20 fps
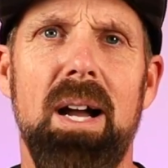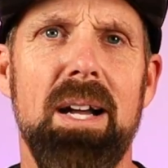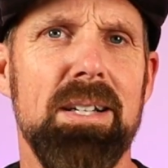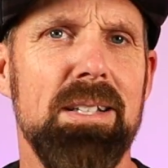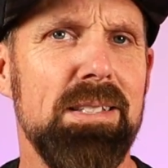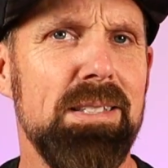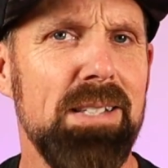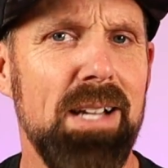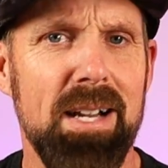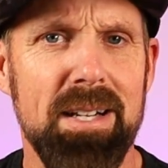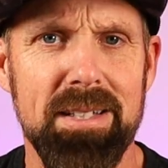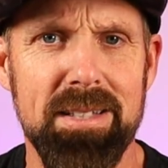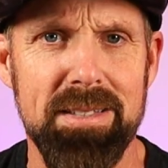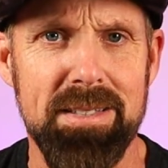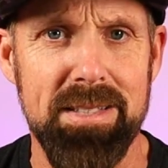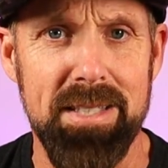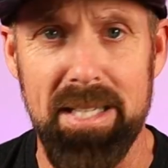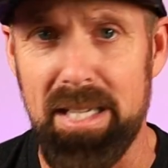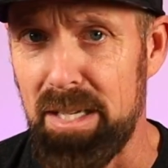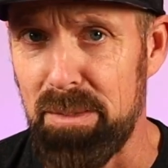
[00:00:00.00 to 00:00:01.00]
I
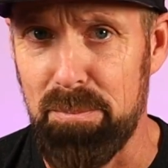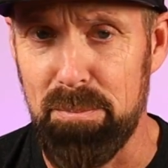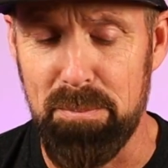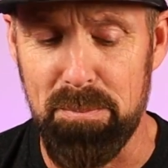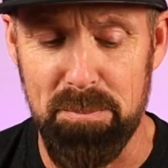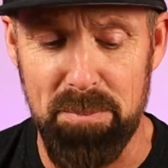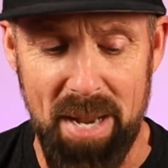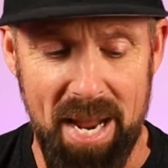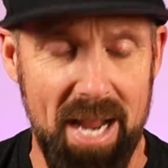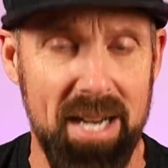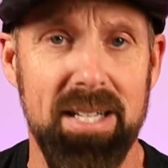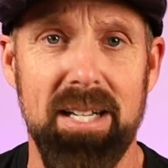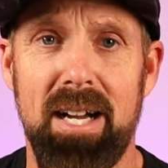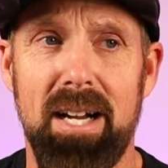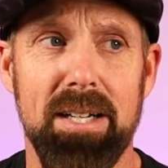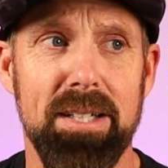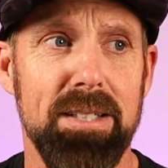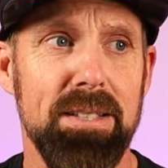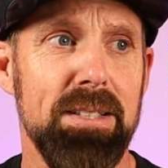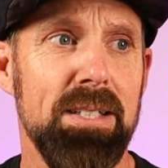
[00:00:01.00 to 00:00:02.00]
decided to get back
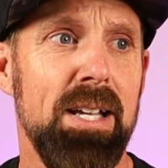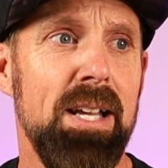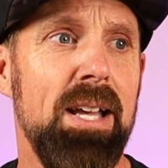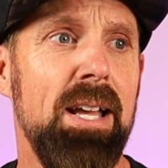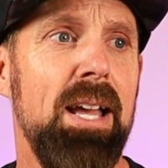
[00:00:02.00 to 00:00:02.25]
on it.